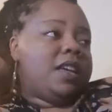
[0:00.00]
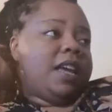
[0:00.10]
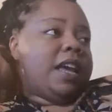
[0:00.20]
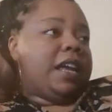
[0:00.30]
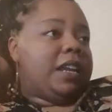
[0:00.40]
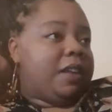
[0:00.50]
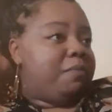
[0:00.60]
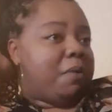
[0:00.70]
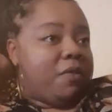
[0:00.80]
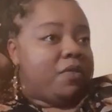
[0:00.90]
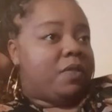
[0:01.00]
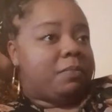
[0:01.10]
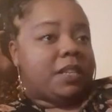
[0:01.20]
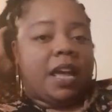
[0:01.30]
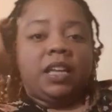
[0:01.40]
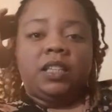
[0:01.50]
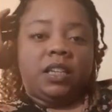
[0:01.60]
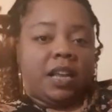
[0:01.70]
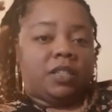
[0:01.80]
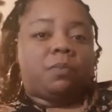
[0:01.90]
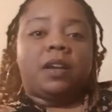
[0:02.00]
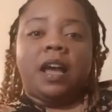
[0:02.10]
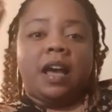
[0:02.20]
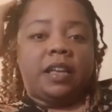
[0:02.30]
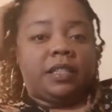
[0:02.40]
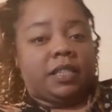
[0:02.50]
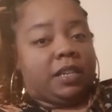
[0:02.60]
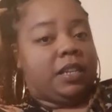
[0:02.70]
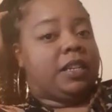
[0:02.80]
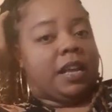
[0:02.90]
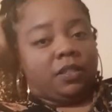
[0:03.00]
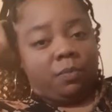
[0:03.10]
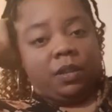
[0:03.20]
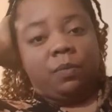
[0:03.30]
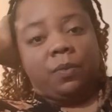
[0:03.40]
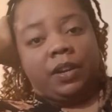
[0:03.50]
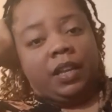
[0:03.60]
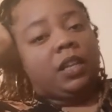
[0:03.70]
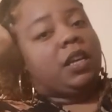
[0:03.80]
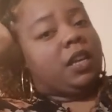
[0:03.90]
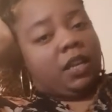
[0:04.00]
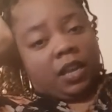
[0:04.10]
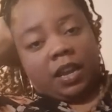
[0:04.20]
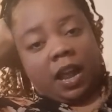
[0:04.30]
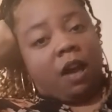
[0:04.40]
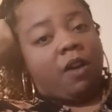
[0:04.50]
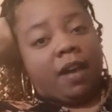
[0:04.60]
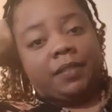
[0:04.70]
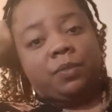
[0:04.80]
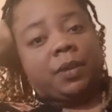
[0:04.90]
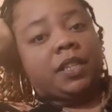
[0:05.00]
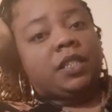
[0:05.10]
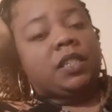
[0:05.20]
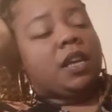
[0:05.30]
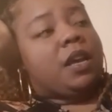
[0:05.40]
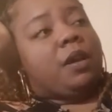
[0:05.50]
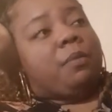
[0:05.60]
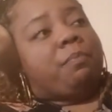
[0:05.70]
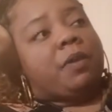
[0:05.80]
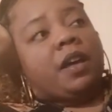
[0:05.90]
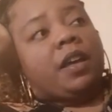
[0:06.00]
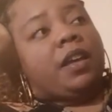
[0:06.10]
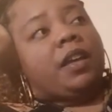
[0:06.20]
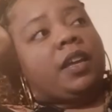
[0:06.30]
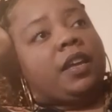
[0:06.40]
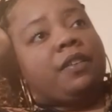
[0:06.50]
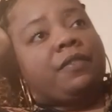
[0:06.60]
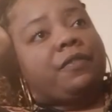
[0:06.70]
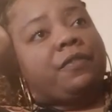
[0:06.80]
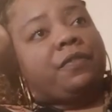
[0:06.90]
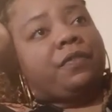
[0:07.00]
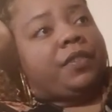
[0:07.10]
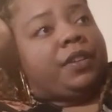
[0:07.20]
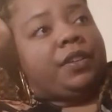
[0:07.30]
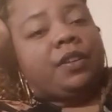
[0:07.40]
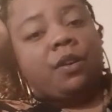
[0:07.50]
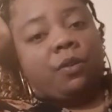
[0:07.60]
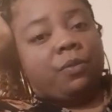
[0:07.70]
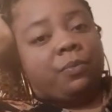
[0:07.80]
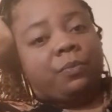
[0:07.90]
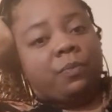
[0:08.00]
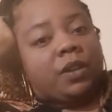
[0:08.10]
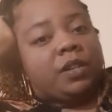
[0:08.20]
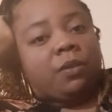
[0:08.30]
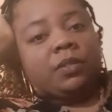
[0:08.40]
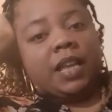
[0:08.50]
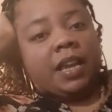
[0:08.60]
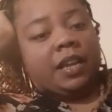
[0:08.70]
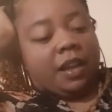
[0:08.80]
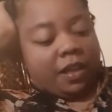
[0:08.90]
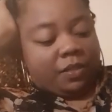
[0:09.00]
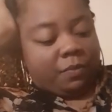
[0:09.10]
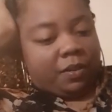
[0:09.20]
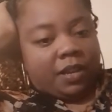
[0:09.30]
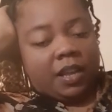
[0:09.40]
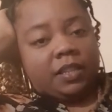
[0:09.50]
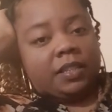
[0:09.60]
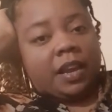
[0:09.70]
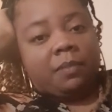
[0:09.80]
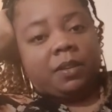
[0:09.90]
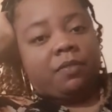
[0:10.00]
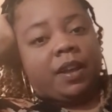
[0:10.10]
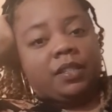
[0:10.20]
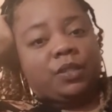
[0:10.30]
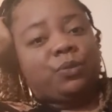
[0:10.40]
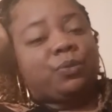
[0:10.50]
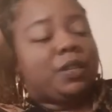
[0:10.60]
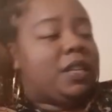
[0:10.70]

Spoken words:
and if both of them take, then that's what God intended, that's what he wanted, and I'll have twins. But if one don't take and the other one does, that'd be great too.